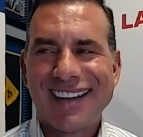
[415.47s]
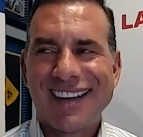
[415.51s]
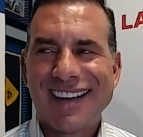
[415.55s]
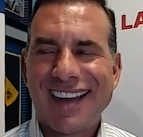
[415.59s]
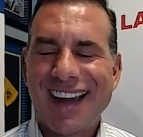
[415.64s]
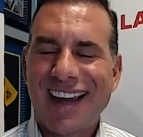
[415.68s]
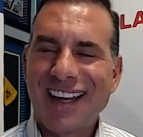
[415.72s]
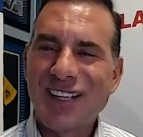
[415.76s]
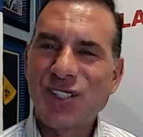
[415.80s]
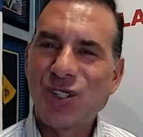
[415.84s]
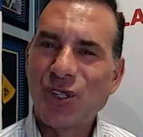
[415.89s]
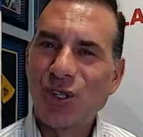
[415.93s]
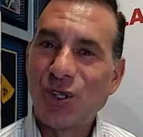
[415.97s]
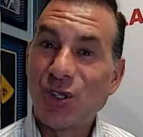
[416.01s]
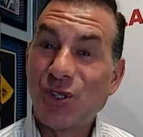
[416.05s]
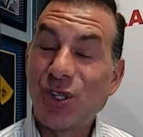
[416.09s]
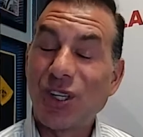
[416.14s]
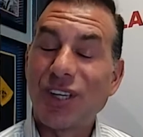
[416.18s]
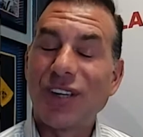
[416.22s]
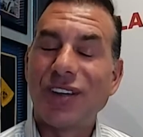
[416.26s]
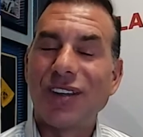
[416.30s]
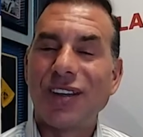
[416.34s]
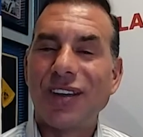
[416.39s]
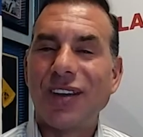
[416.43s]
Actually actually took
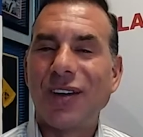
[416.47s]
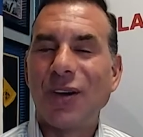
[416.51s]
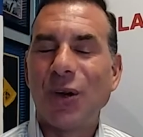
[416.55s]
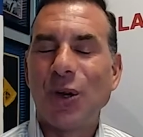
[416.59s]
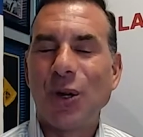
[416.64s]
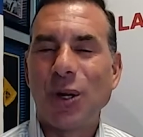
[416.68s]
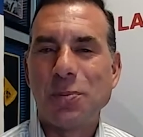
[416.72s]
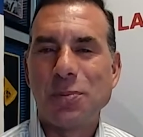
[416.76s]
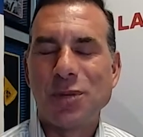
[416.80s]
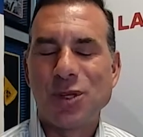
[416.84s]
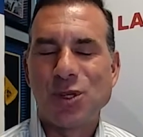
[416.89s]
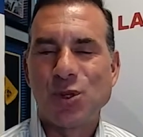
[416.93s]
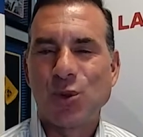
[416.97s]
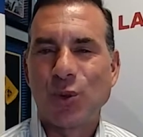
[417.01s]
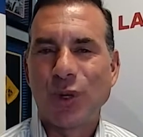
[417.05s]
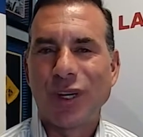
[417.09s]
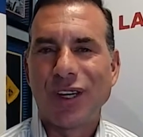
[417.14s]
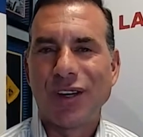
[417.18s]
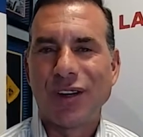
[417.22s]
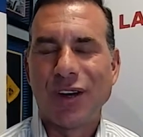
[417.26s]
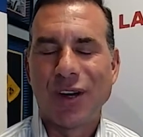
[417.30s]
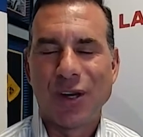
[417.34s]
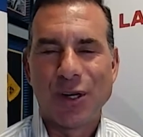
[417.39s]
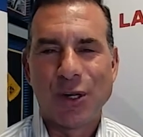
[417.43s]
a year in
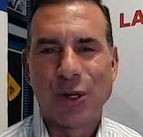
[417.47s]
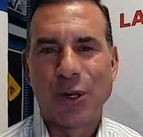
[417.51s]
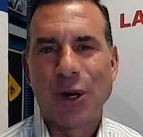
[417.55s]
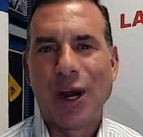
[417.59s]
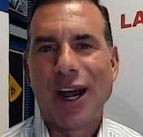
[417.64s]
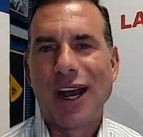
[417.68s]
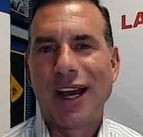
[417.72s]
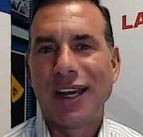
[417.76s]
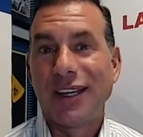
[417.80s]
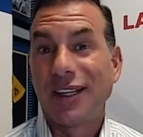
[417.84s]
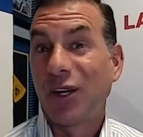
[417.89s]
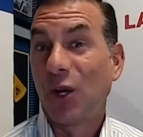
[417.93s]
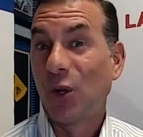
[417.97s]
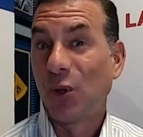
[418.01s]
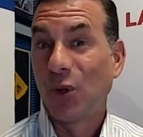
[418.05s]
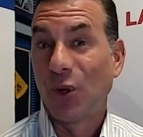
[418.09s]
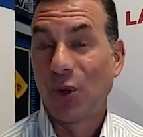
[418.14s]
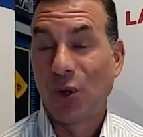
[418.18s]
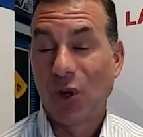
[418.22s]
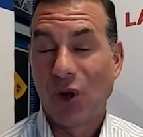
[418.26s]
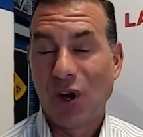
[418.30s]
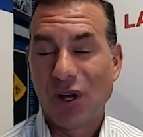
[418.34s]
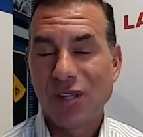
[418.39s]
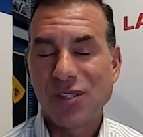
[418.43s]
between undergrad and going to
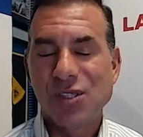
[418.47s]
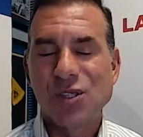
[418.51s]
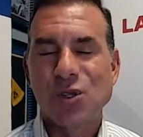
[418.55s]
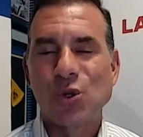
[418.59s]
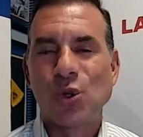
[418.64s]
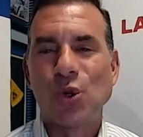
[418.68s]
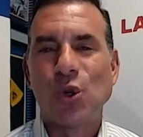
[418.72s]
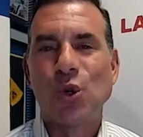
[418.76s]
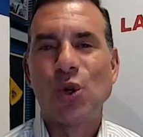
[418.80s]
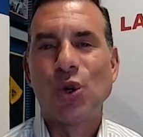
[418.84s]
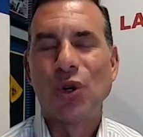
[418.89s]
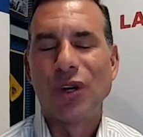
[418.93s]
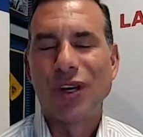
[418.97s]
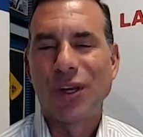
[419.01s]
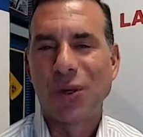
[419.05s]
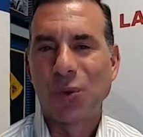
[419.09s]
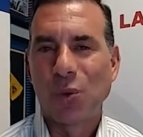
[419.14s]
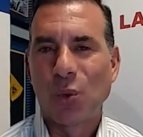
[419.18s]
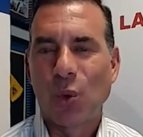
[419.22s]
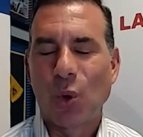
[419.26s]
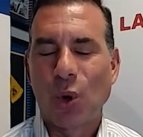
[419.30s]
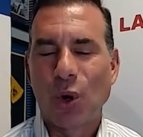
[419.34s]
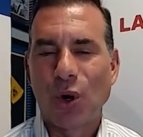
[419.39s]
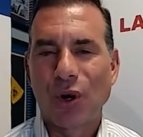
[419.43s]
law school
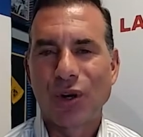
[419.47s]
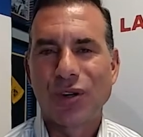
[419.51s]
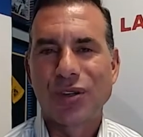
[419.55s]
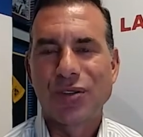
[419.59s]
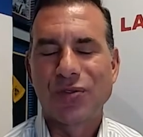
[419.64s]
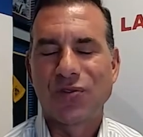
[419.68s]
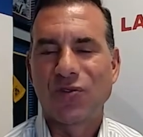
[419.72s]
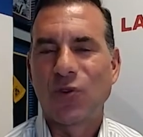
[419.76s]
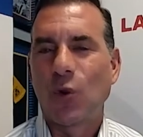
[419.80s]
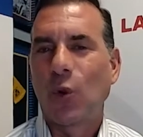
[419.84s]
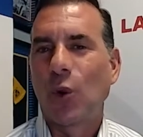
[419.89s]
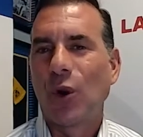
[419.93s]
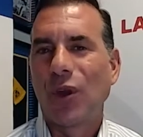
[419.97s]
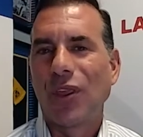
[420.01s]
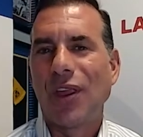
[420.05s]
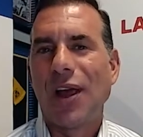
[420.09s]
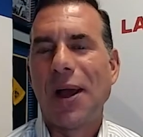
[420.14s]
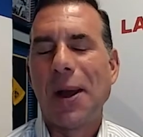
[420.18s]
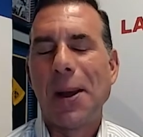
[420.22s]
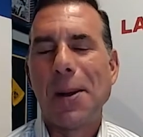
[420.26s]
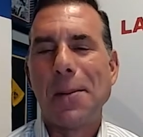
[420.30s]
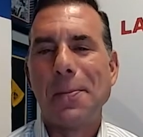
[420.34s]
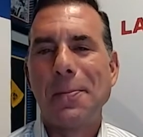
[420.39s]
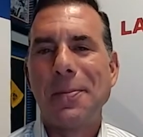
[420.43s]
and worked for
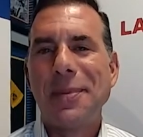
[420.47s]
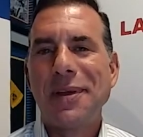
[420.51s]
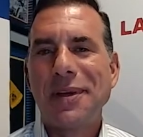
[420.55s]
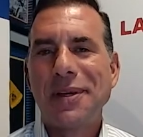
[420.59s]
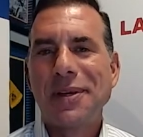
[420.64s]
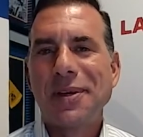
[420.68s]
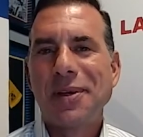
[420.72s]
them